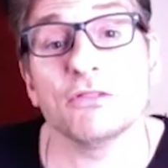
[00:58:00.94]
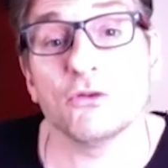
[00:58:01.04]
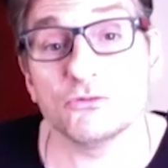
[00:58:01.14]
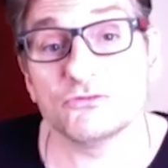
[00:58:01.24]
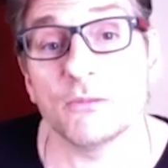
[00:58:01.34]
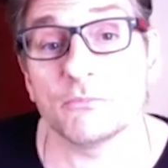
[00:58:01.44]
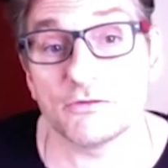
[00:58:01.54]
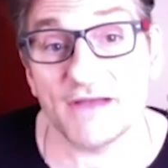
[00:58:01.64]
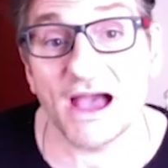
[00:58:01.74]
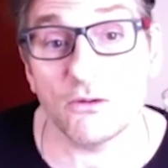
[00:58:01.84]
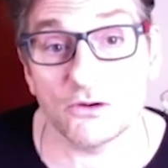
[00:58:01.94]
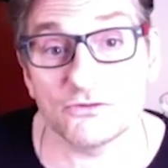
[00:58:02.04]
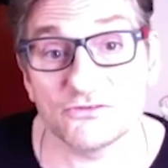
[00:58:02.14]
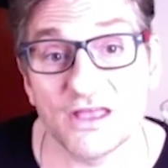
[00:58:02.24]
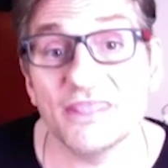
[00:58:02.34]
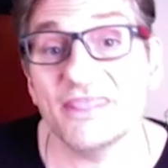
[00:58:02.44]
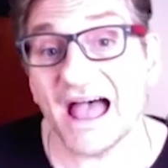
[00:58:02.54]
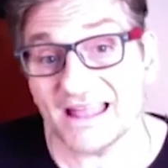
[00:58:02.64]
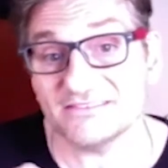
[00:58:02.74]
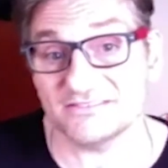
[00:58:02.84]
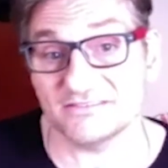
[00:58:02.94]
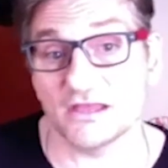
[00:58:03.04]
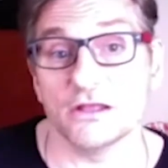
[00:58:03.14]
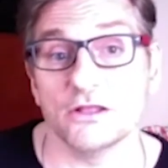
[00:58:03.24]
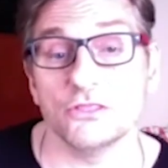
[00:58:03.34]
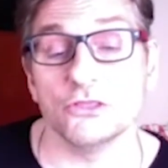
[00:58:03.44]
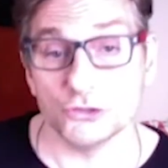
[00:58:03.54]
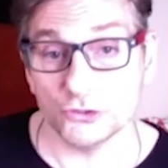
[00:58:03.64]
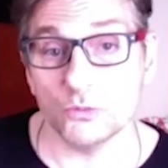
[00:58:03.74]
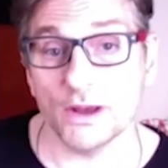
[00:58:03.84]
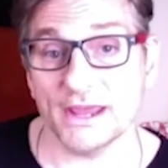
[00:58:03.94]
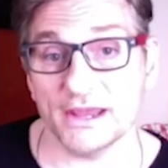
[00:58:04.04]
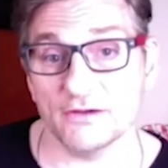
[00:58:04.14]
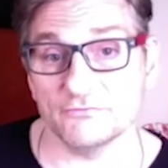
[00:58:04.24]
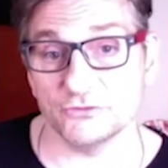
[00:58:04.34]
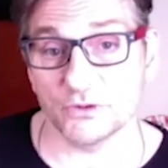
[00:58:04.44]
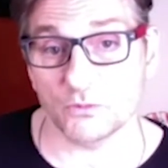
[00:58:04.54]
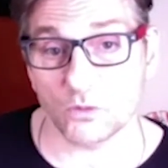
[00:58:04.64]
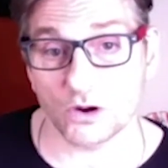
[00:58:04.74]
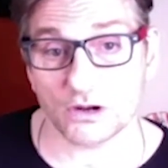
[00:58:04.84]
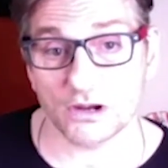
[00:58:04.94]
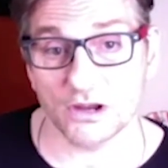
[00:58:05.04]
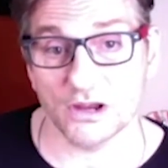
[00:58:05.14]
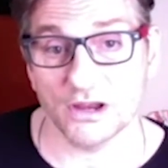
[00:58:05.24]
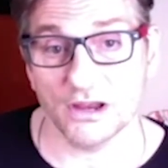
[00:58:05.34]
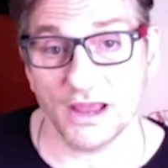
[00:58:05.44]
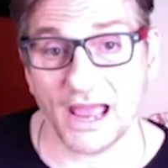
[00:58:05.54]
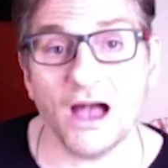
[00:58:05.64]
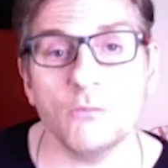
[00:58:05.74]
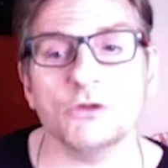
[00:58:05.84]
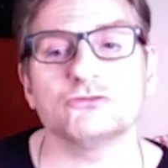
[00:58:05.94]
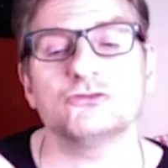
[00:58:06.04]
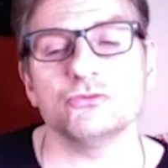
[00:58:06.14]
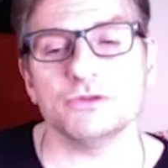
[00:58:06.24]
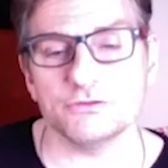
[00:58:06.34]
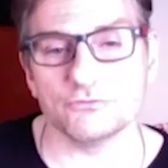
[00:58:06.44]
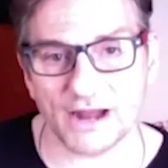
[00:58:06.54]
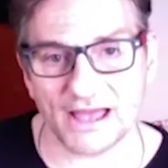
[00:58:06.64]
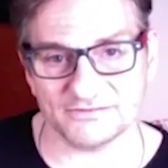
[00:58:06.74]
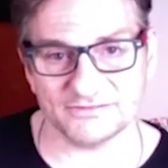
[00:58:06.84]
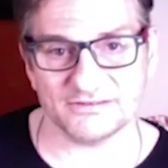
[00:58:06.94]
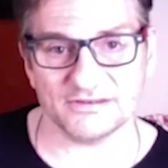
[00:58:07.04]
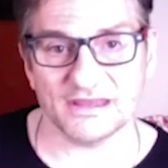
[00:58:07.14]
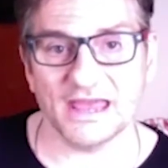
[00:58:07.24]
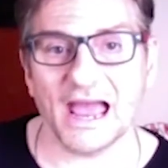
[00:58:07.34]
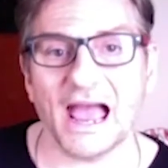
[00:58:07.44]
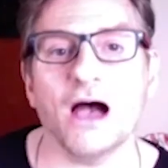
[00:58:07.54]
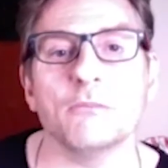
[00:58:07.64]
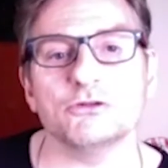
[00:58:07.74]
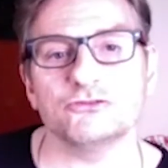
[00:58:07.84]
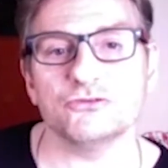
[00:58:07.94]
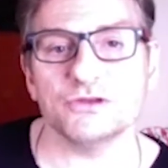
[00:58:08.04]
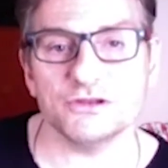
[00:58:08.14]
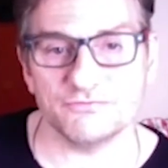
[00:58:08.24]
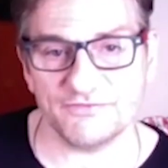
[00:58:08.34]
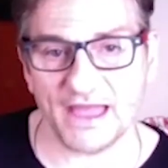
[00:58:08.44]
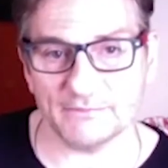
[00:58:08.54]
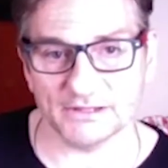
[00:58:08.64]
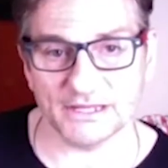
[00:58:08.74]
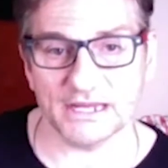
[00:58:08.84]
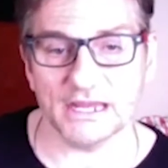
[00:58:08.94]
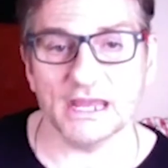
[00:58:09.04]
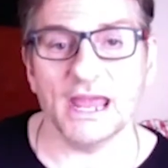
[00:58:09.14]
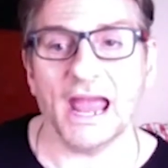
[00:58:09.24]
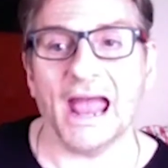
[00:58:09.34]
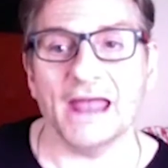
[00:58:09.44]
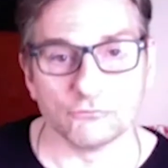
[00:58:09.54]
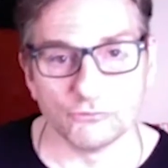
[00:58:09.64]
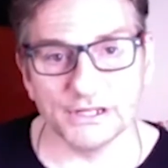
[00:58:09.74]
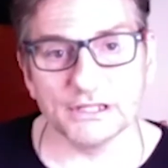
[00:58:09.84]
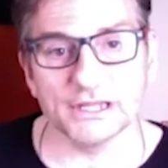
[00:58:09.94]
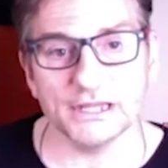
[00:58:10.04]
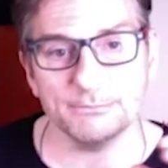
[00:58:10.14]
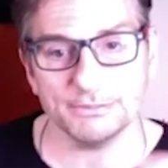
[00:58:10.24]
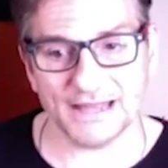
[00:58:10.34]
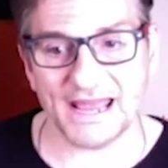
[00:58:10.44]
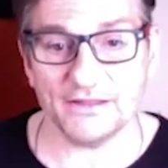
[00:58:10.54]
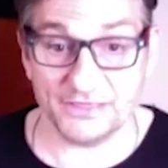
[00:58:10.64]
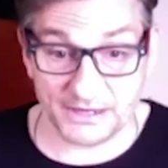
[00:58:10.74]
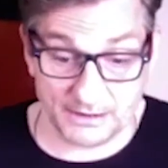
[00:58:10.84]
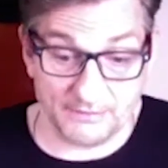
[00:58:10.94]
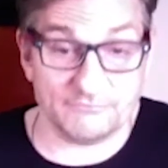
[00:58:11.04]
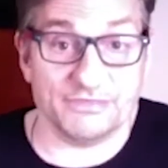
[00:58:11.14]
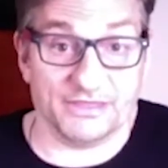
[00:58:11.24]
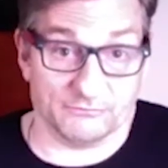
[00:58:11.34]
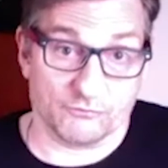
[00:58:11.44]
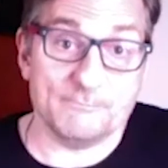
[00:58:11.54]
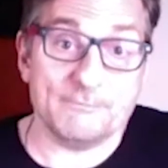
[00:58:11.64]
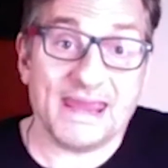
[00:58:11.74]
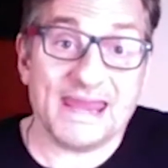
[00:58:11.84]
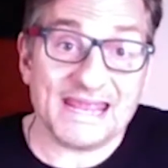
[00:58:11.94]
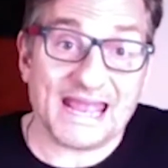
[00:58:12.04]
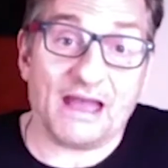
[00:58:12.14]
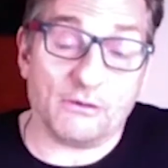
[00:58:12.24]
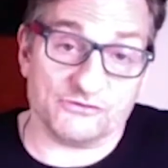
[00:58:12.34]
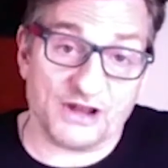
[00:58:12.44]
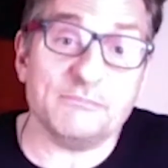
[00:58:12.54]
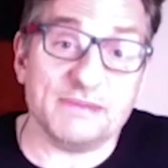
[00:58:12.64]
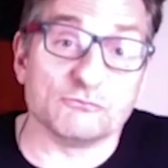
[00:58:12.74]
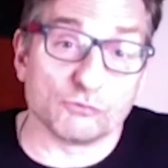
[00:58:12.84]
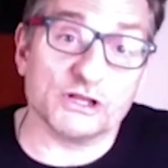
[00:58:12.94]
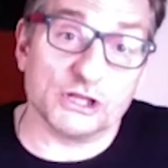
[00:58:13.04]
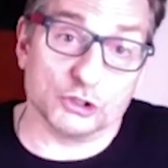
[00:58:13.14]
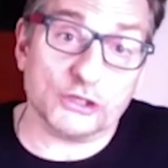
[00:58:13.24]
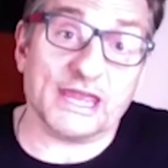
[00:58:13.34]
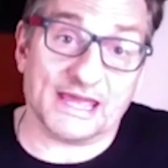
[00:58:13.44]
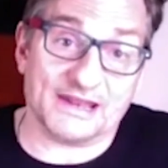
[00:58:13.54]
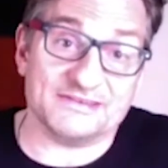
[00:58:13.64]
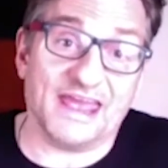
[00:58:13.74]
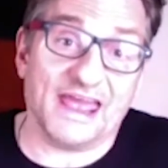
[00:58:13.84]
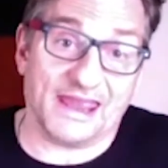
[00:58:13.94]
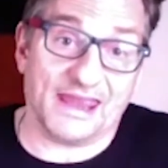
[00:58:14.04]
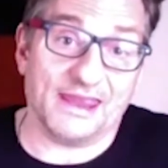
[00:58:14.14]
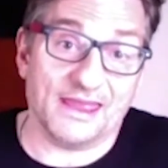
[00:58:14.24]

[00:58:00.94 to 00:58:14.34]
those number of hours. That's the new way of doing work. How much do you need rest? How much do you need family? And really plan the remaining hours. And I mean really looking at a day,